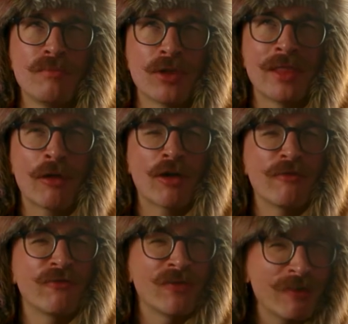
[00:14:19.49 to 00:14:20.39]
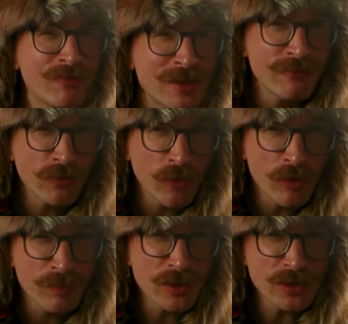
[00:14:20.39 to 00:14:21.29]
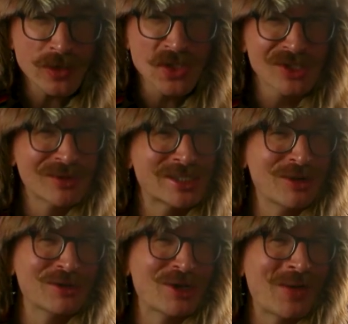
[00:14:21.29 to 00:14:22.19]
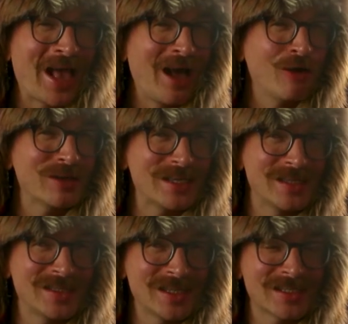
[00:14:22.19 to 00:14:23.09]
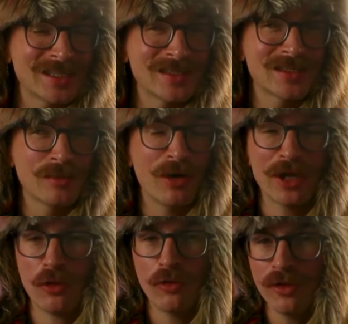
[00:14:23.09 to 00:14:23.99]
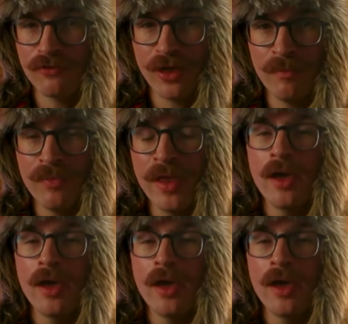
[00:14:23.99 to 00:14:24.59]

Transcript: but there are 54 books, so I don't know how easy it is to buy all of them.